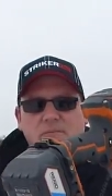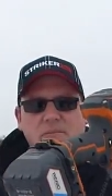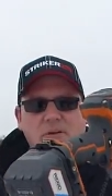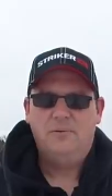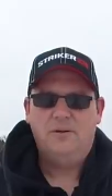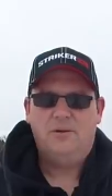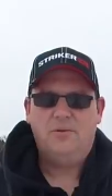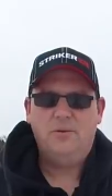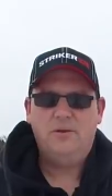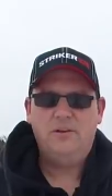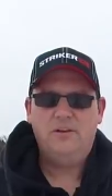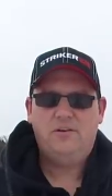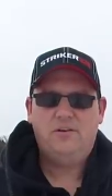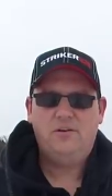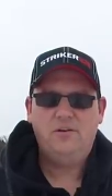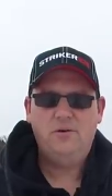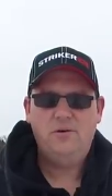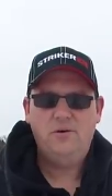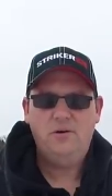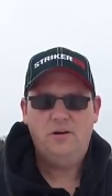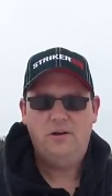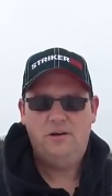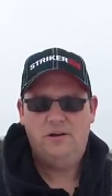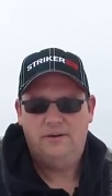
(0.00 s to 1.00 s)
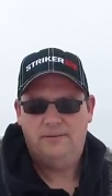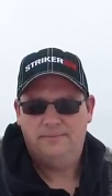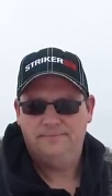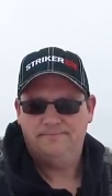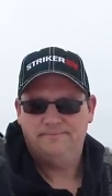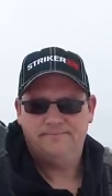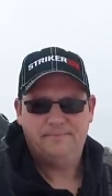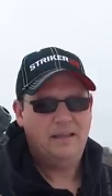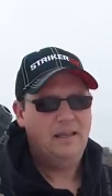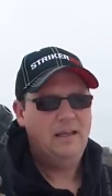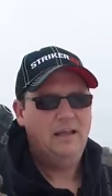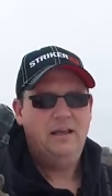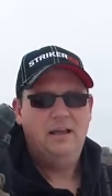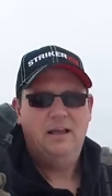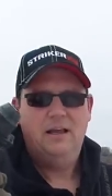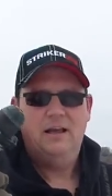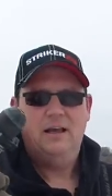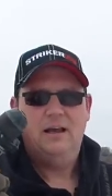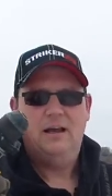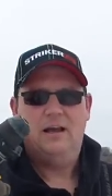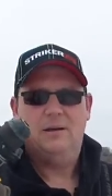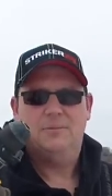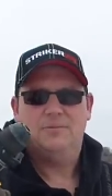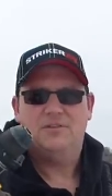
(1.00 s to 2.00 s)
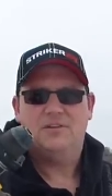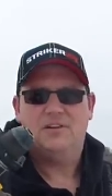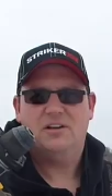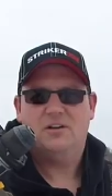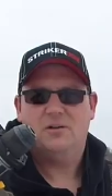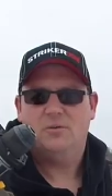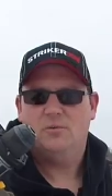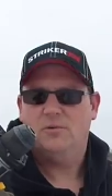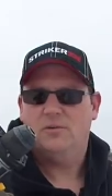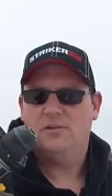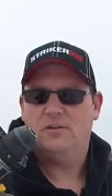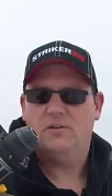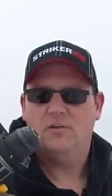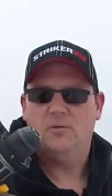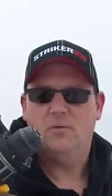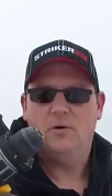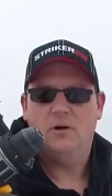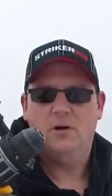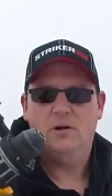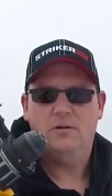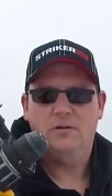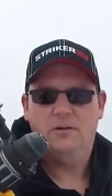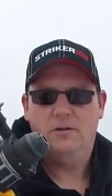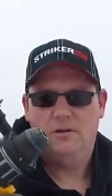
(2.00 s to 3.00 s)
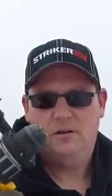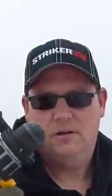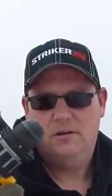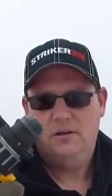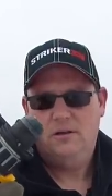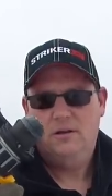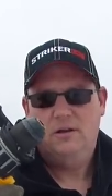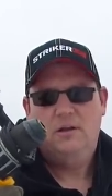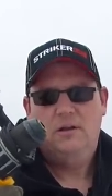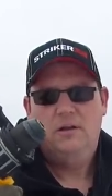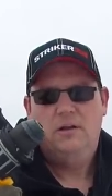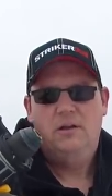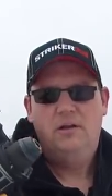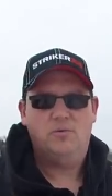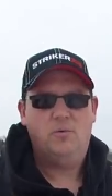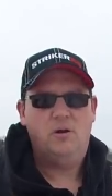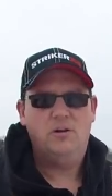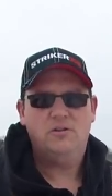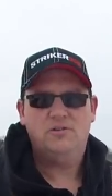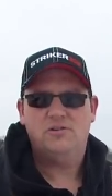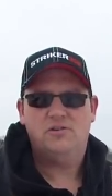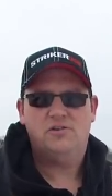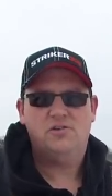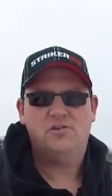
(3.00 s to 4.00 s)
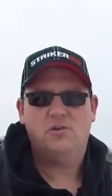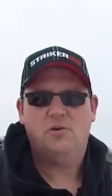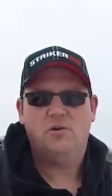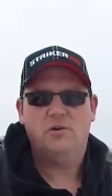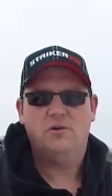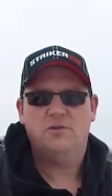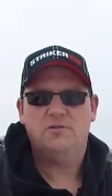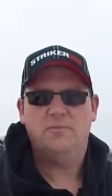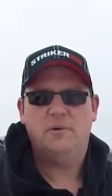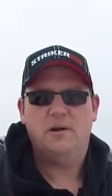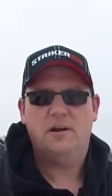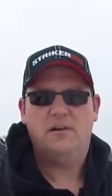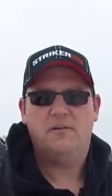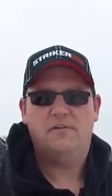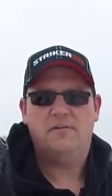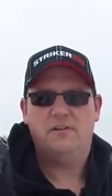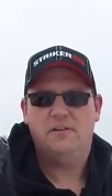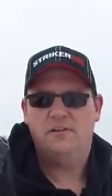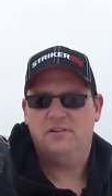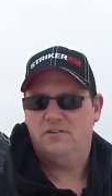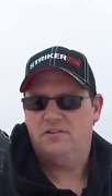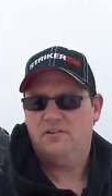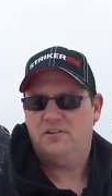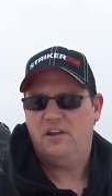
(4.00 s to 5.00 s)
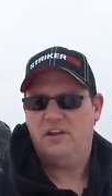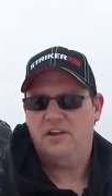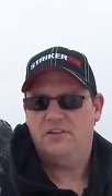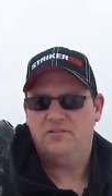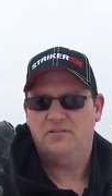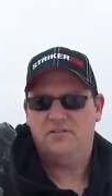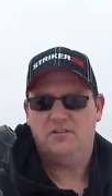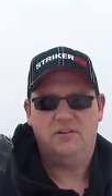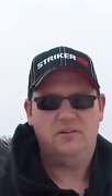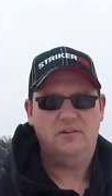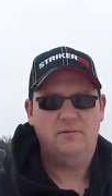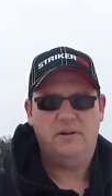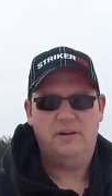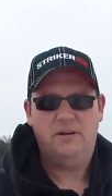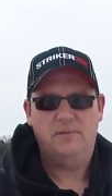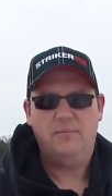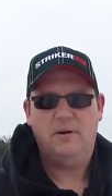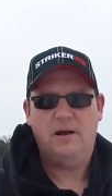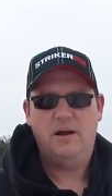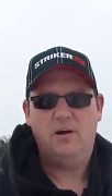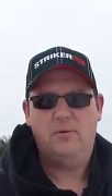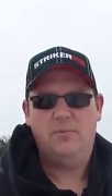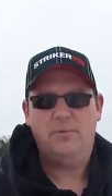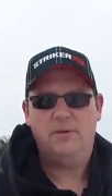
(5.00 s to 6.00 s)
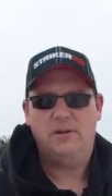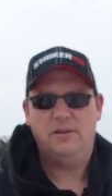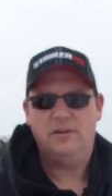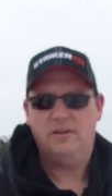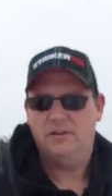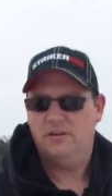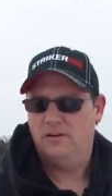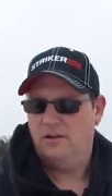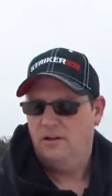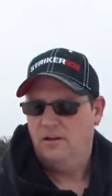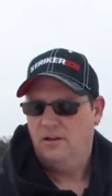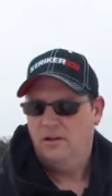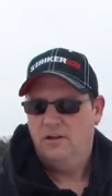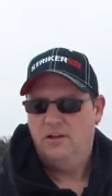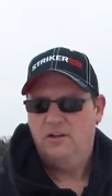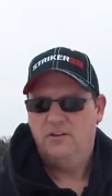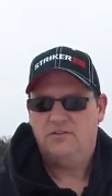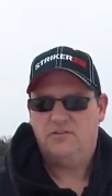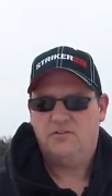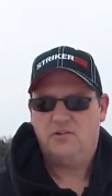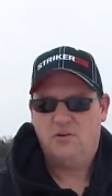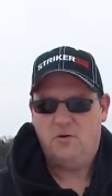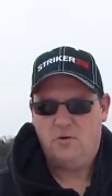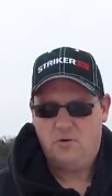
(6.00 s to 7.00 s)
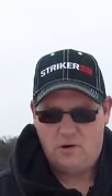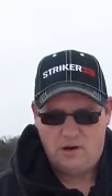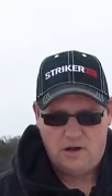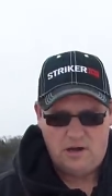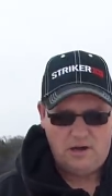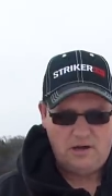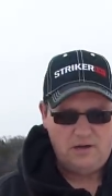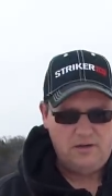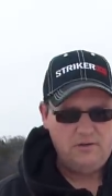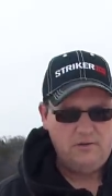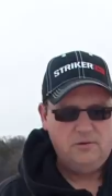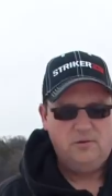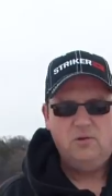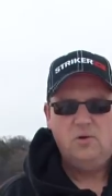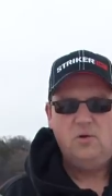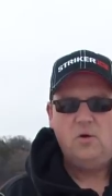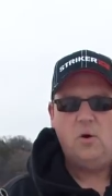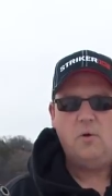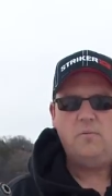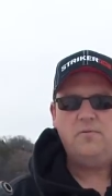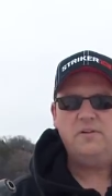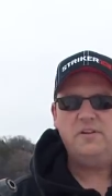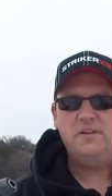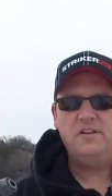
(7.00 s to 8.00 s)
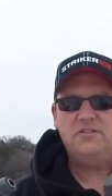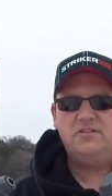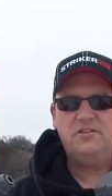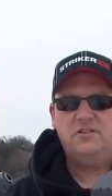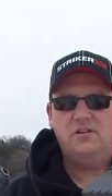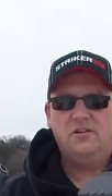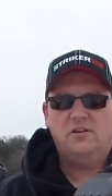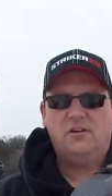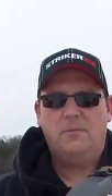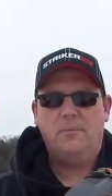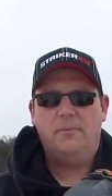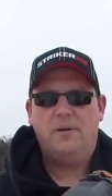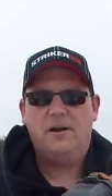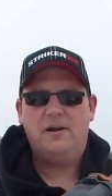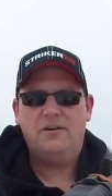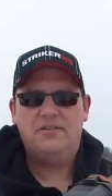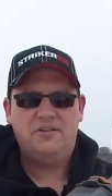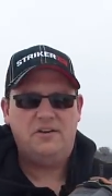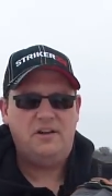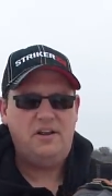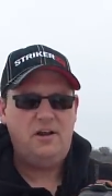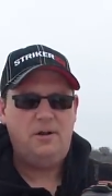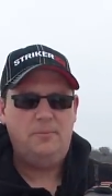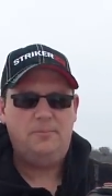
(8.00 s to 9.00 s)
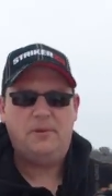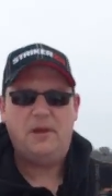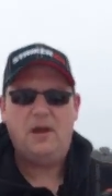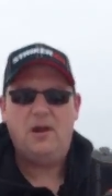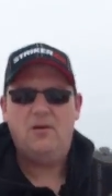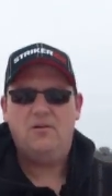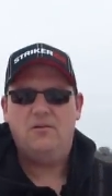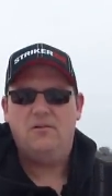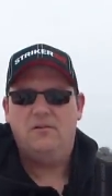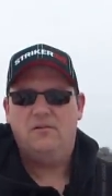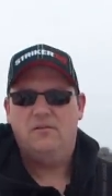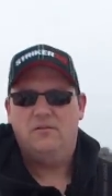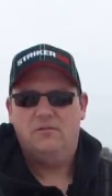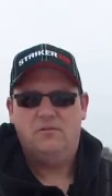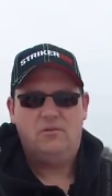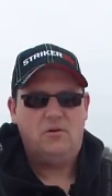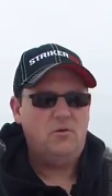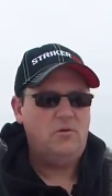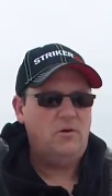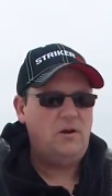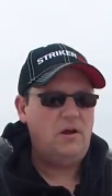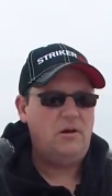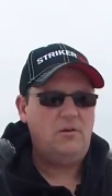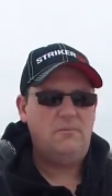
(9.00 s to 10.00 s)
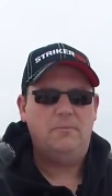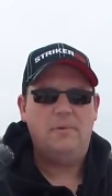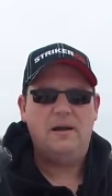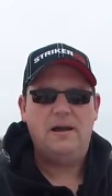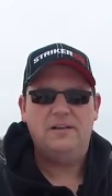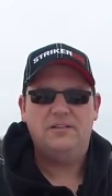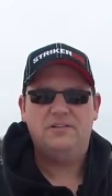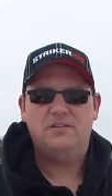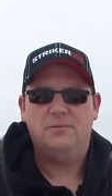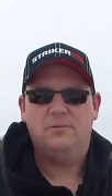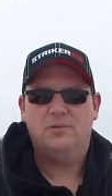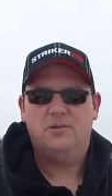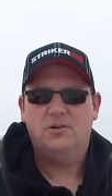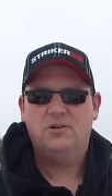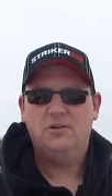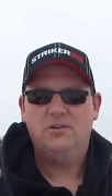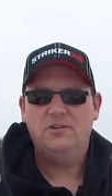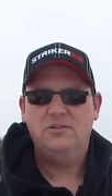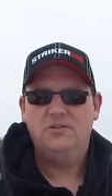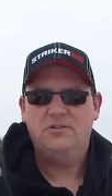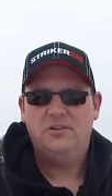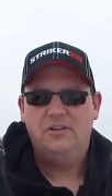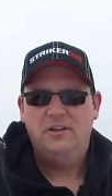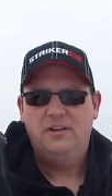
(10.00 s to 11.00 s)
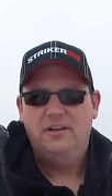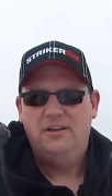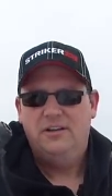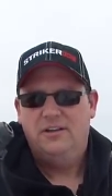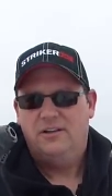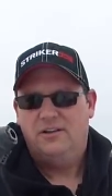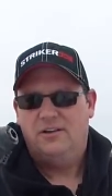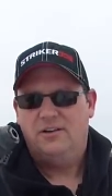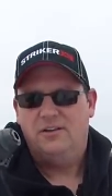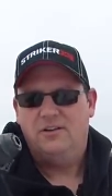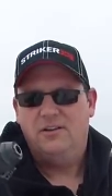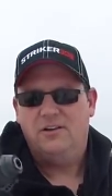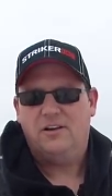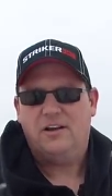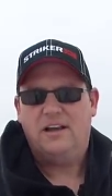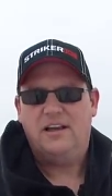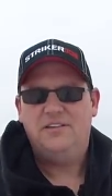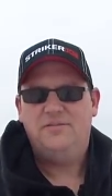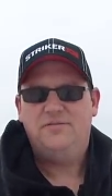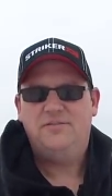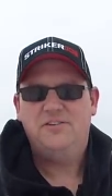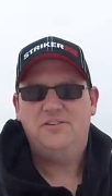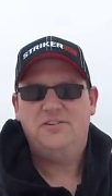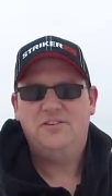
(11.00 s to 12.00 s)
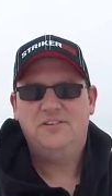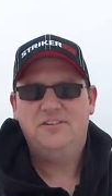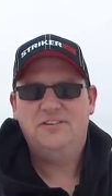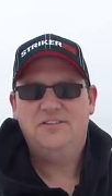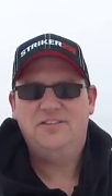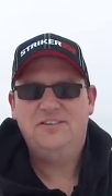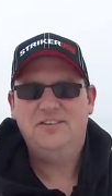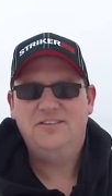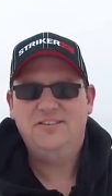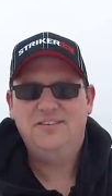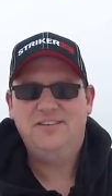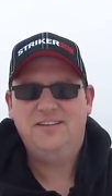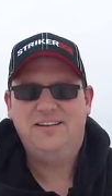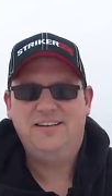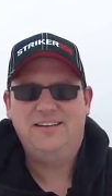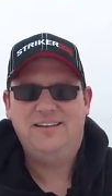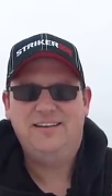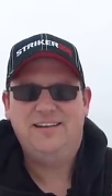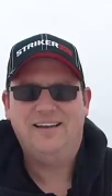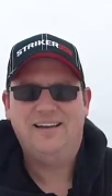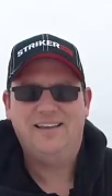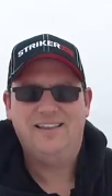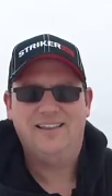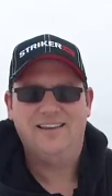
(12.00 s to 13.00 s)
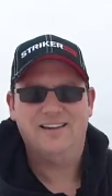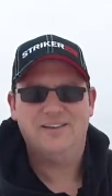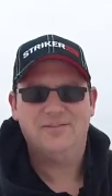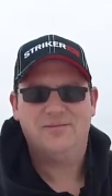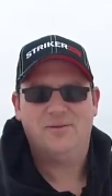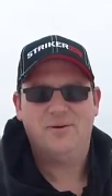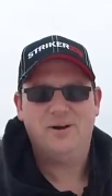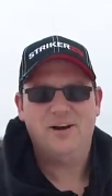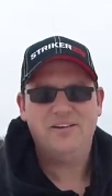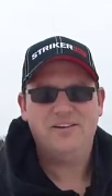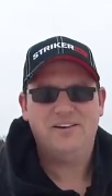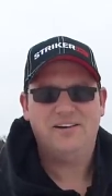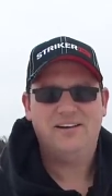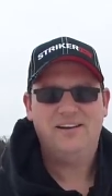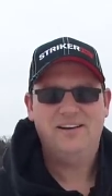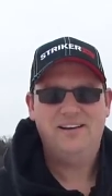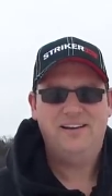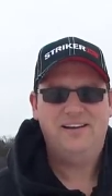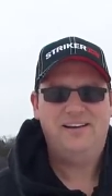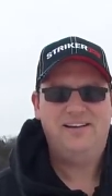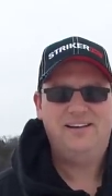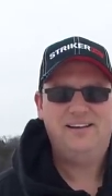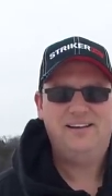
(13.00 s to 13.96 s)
Between the two, I'm sticking with the DeWalt. The DeWalt just showed it was better for this test, in my opinion. So hopefully this little comparison helped out, going out and buying some drills. Good luck ice fishing this season, and thanks for watching.